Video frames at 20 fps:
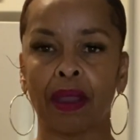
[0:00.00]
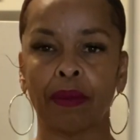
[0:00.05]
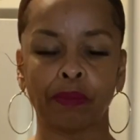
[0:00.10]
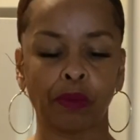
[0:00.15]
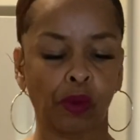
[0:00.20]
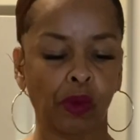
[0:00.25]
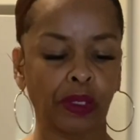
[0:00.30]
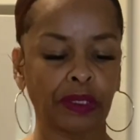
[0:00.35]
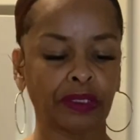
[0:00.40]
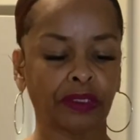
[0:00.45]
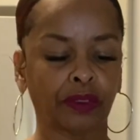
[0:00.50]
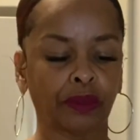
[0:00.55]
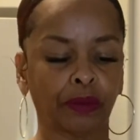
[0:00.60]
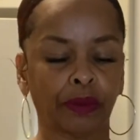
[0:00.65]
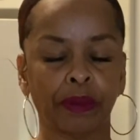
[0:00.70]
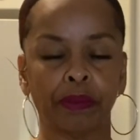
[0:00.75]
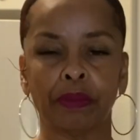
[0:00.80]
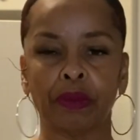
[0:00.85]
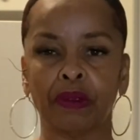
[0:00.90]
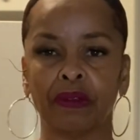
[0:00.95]
I'm going to
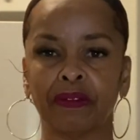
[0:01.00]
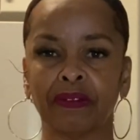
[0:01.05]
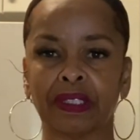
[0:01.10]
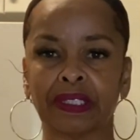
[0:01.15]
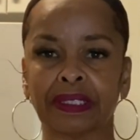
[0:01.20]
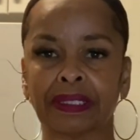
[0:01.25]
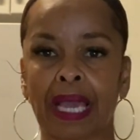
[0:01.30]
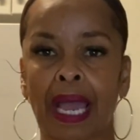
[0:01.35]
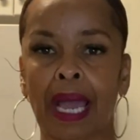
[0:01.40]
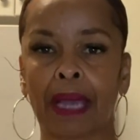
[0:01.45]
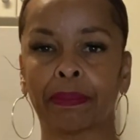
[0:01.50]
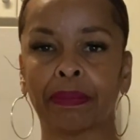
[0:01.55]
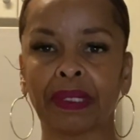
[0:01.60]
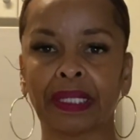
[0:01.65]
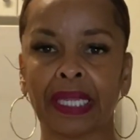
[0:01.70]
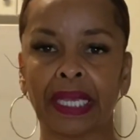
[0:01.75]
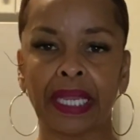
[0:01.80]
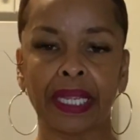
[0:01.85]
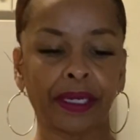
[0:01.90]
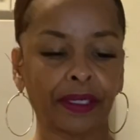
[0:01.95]
remove the top
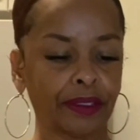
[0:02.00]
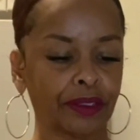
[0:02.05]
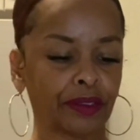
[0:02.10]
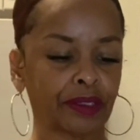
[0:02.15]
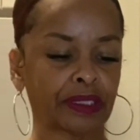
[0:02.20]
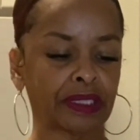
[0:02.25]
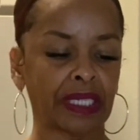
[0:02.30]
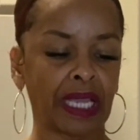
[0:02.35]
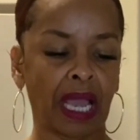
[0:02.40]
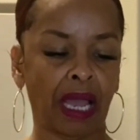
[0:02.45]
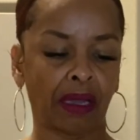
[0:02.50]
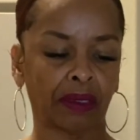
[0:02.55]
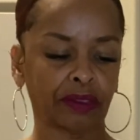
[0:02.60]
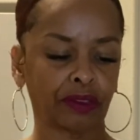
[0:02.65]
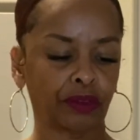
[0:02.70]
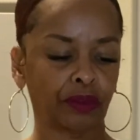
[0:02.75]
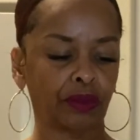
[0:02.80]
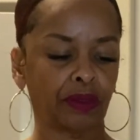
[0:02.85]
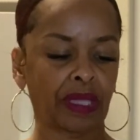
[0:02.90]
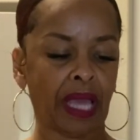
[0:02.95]
layer. You'll see how
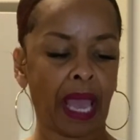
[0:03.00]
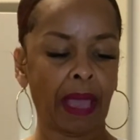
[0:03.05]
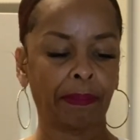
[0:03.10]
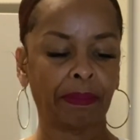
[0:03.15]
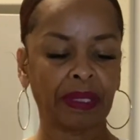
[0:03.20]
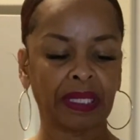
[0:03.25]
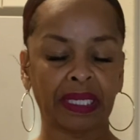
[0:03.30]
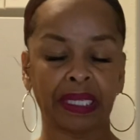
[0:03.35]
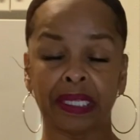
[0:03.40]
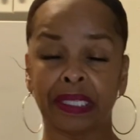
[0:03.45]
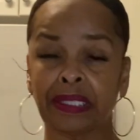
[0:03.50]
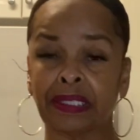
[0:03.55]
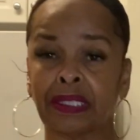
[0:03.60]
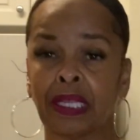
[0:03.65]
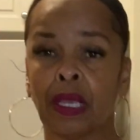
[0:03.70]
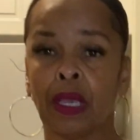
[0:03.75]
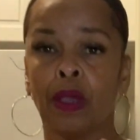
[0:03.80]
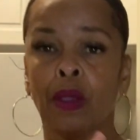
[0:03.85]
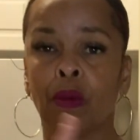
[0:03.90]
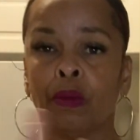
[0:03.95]
I'll do that, because
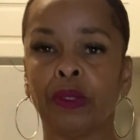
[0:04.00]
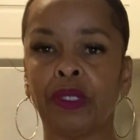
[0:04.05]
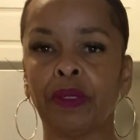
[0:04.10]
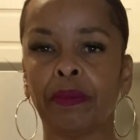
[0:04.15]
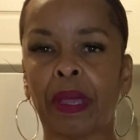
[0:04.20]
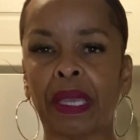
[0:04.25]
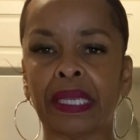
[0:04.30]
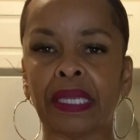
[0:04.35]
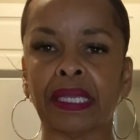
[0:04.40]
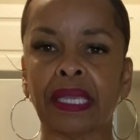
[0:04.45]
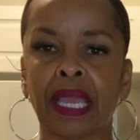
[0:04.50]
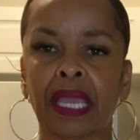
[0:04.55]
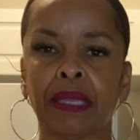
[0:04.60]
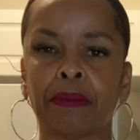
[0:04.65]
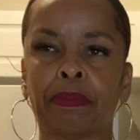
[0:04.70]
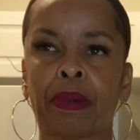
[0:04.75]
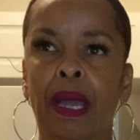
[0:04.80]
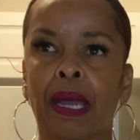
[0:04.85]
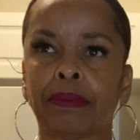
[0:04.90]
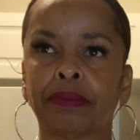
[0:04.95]
when you're making
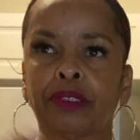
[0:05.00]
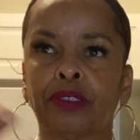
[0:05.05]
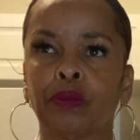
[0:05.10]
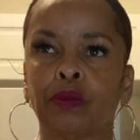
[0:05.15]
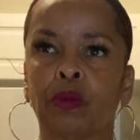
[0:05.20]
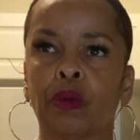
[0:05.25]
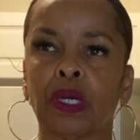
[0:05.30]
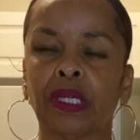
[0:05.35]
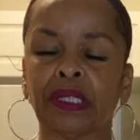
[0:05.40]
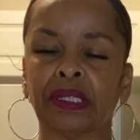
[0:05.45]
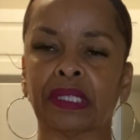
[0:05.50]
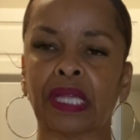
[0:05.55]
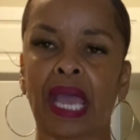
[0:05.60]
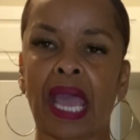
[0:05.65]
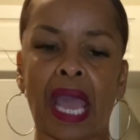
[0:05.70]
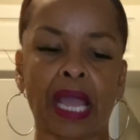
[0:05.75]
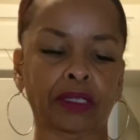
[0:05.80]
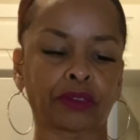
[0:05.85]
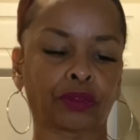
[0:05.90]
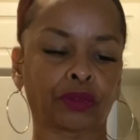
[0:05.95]
cake pops, you want the
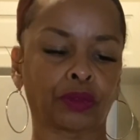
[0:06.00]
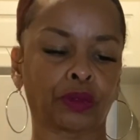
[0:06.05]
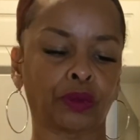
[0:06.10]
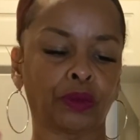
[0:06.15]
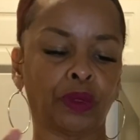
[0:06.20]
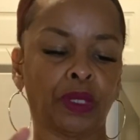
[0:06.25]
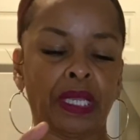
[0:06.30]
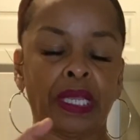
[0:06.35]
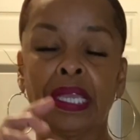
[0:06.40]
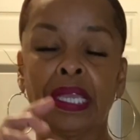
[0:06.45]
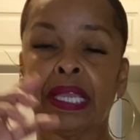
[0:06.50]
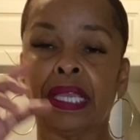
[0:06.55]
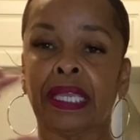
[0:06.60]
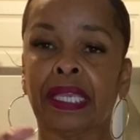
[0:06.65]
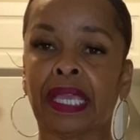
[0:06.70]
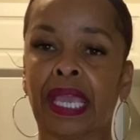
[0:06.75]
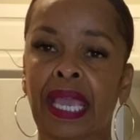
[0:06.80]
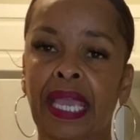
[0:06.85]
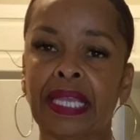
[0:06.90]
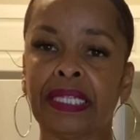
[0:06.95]
actual
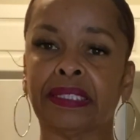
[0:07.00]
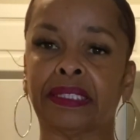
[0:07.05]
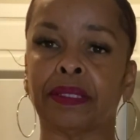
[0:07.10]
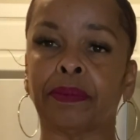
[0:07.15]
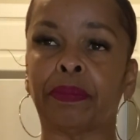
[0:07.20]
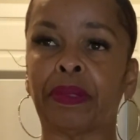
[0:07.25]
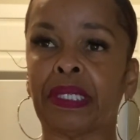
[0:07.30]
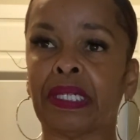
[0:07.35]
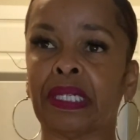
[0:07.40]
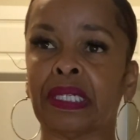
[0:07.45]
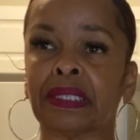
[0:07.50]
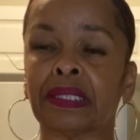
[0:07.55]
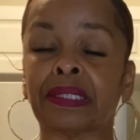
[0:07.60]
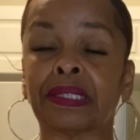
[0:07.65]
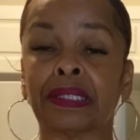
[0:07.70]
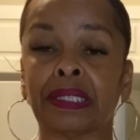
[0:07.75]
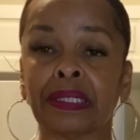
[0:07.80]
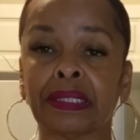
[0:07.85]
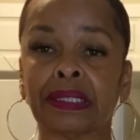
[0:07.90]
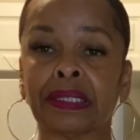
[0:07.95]
cake to be
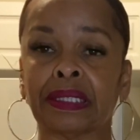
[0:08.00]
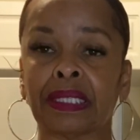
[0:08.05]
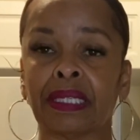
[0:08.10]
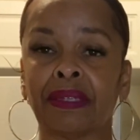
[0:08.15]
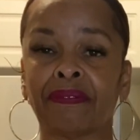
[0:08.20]
consistent.